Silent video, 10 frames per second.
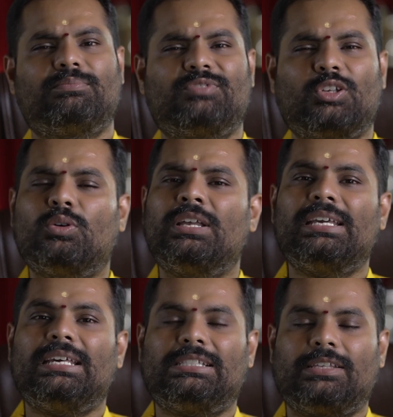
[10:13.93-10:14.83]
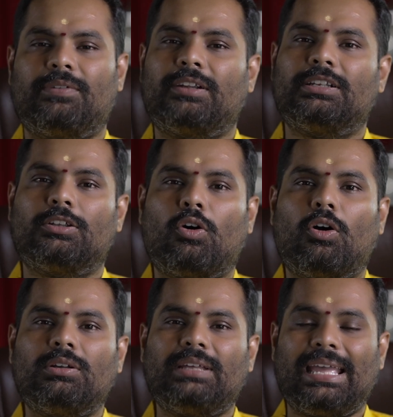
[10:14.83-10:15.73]
So it's a very
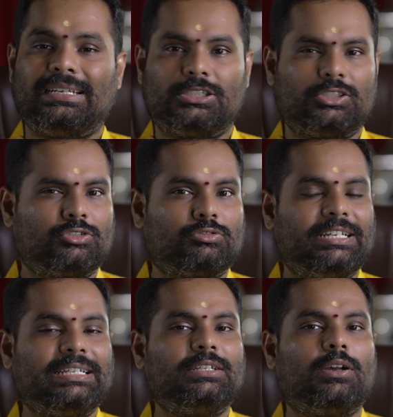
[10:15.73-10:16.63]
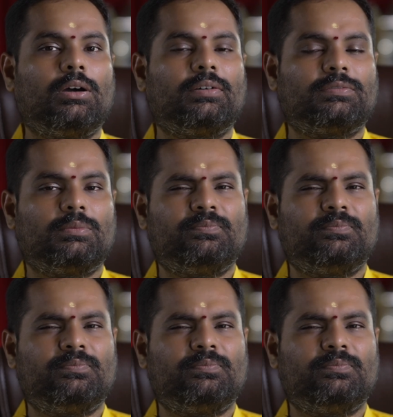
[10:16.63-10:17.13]
long and a string of